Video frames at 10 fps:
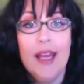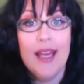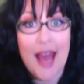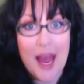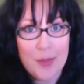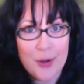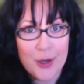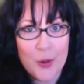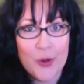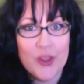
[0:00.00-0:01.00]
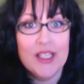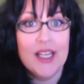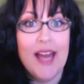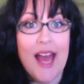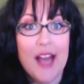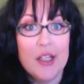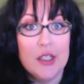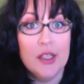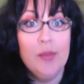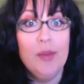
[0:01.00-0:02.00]
Capricorns can
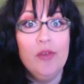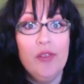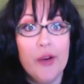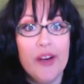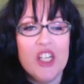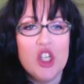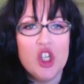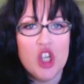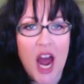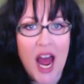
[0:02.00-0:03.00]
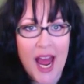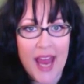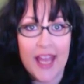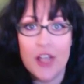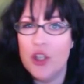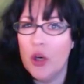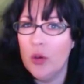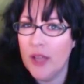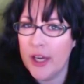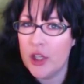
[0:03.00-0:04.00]
actually be very shy and
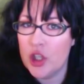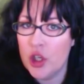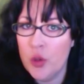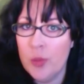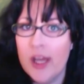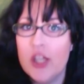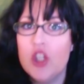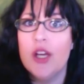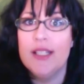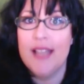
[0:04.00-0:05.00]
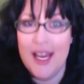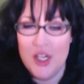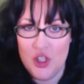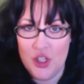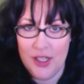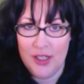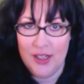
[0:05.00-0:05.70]
don't like too much attention,